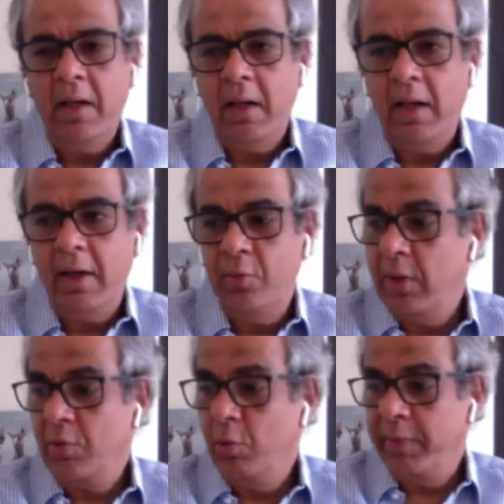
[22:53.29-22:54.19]

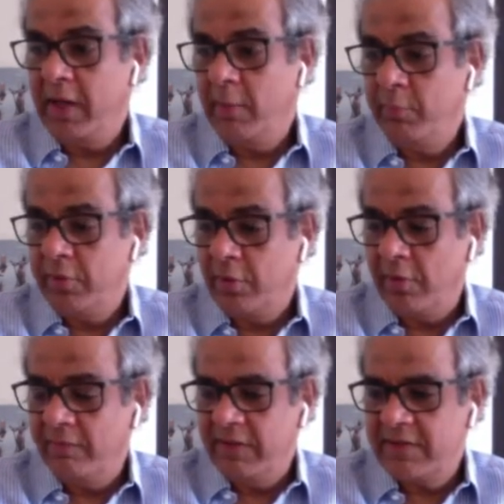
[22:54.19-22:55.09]
who are coping up with
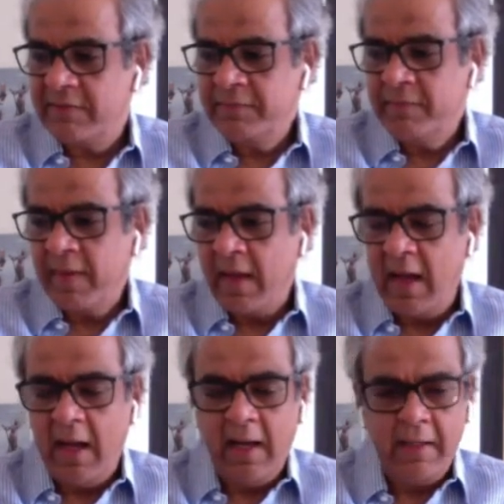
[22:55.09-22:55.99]
all of this,
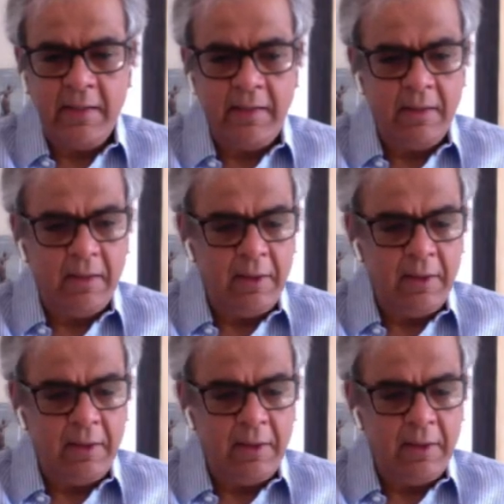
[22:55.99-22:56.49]
and